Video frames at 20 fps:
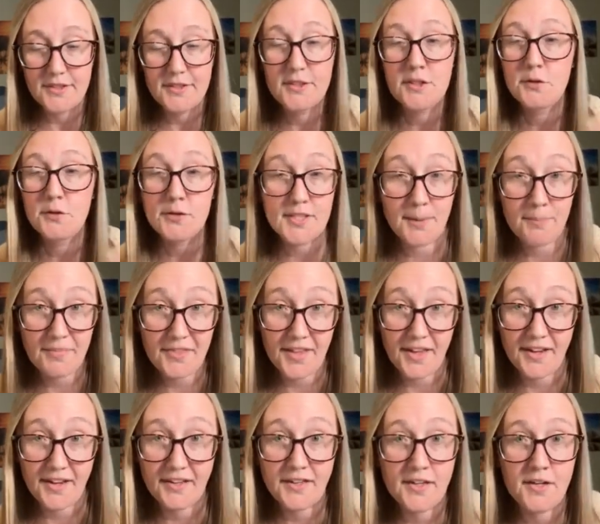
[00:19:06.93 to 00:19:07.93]
do
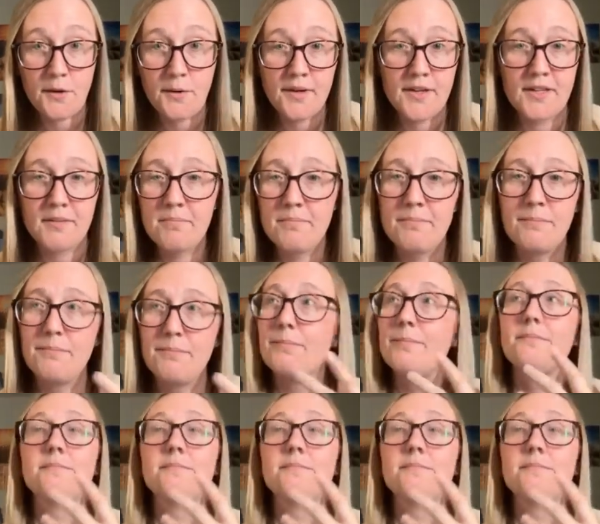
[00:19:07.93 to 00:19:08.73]
something.